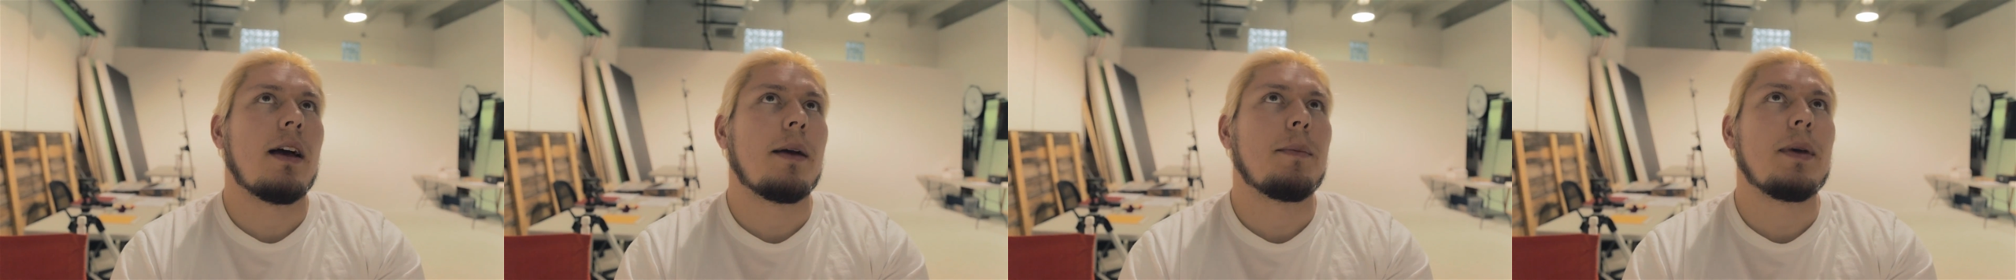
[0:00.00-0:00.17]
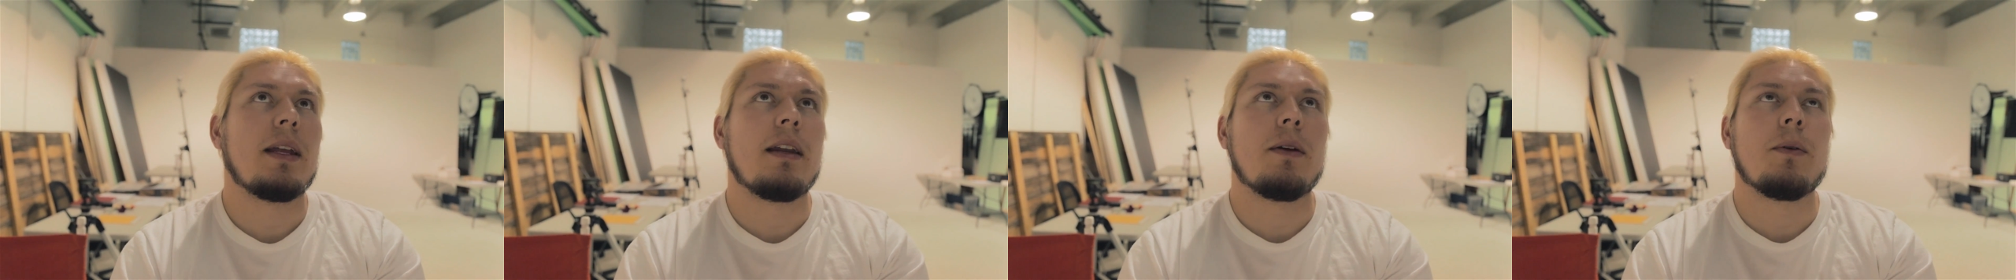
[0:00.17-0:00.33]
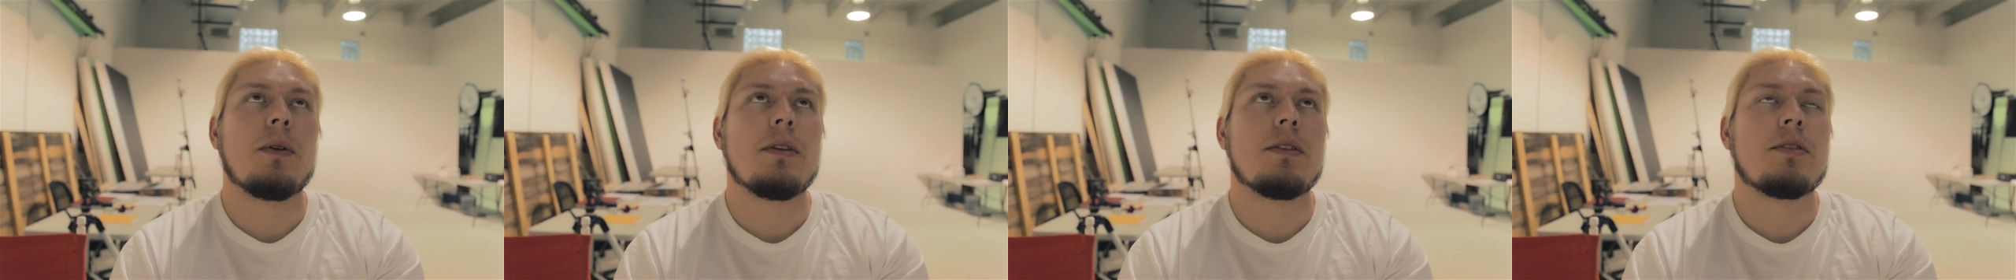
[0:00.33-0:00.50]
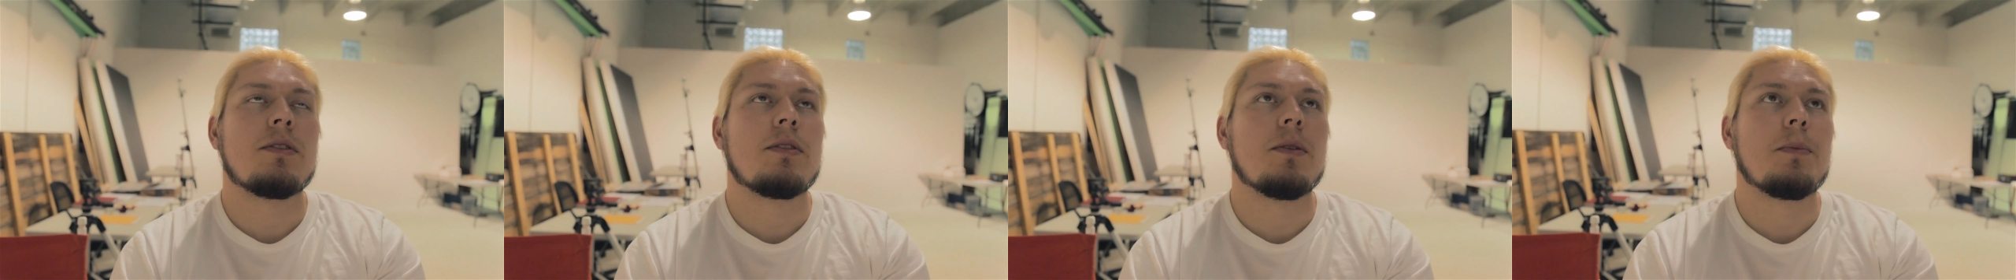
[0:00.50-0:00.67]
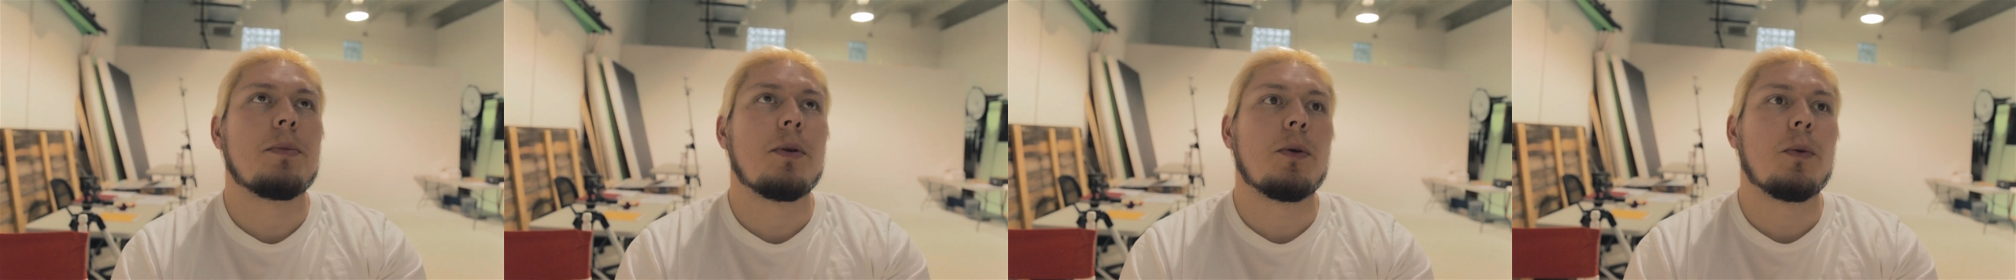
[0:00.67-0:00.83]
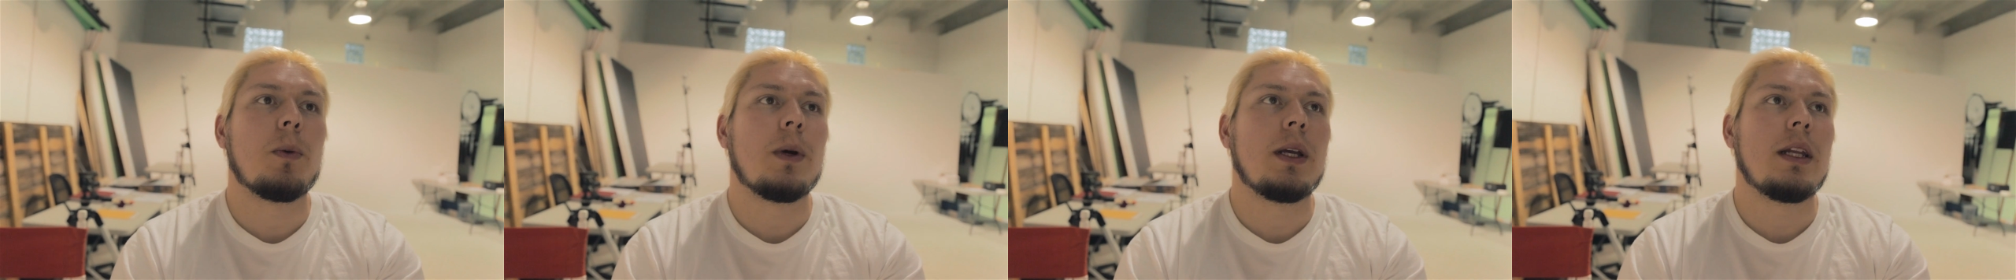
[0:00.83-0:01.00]
I mean, it was
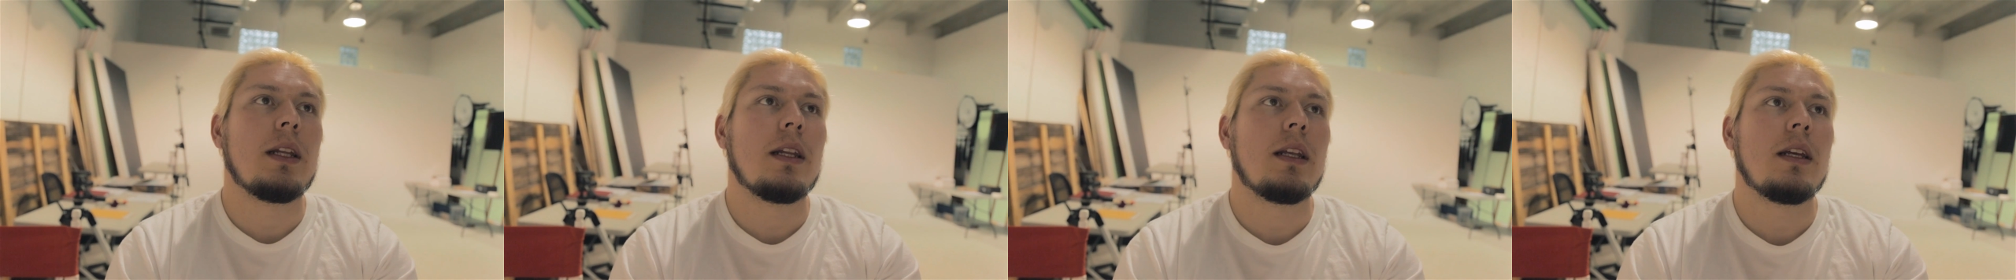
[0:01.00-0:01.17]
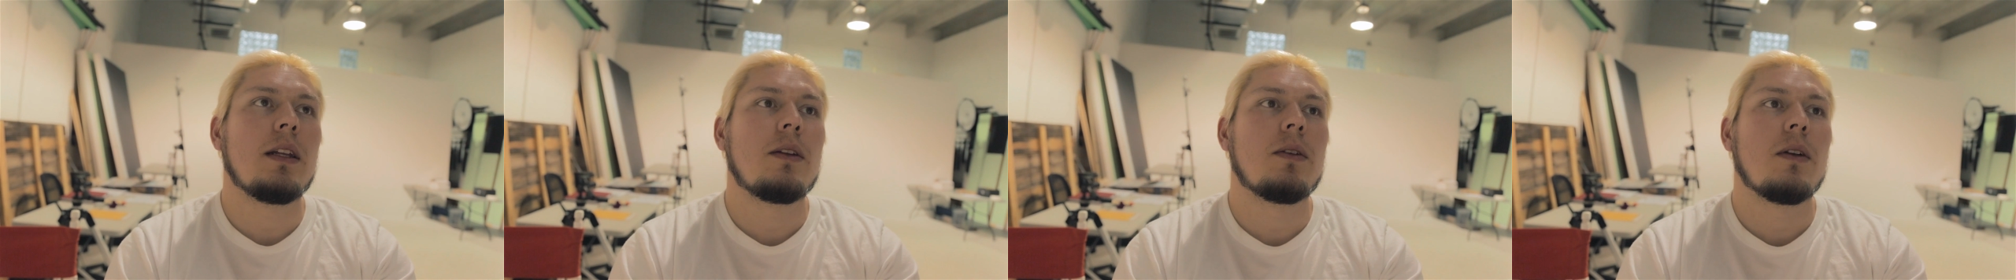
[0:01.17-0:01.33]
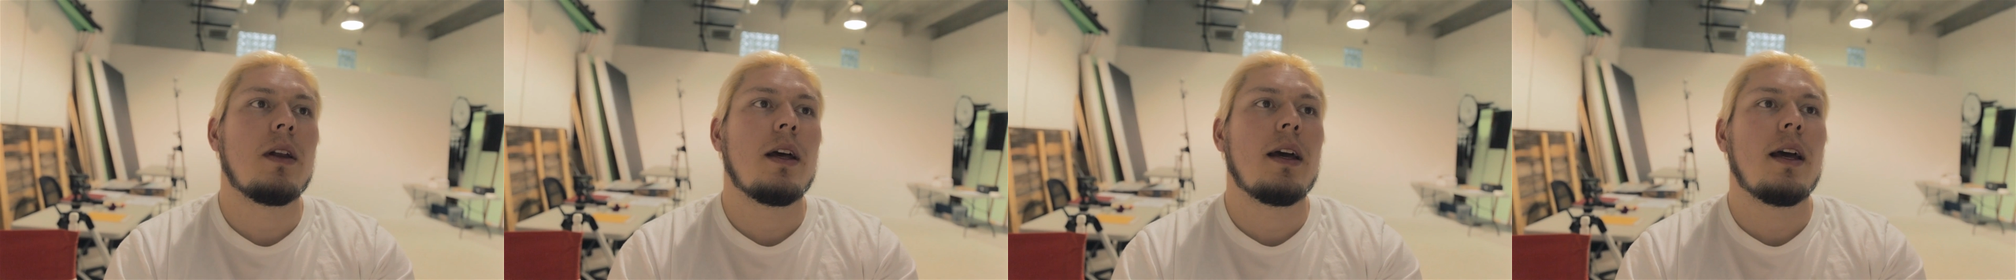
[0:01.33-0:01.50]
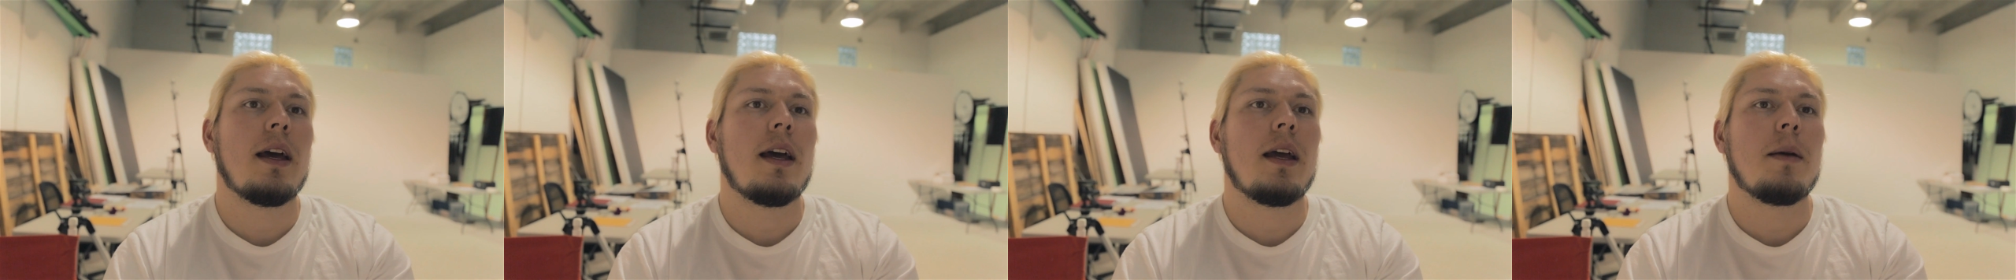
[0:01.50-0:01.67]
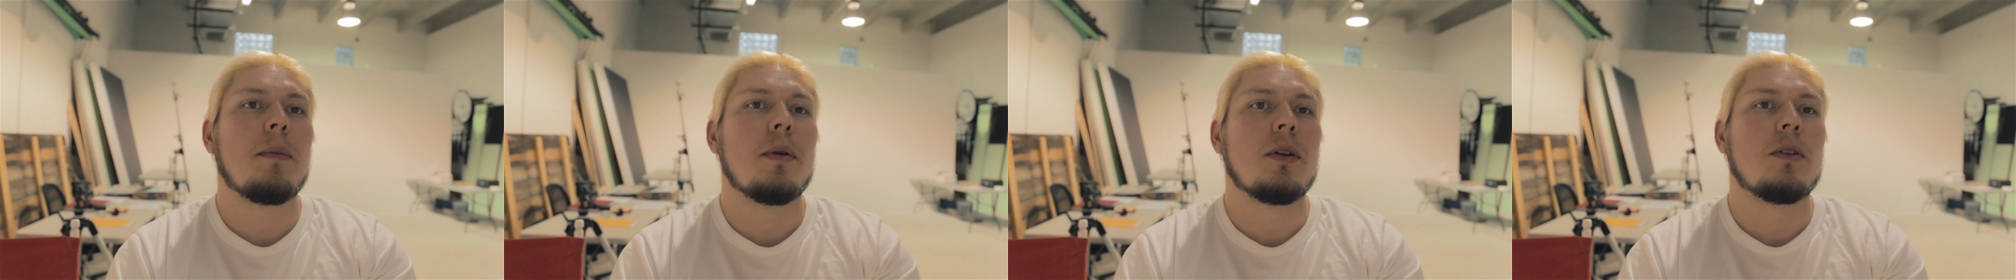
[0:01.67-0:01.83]
super windy today,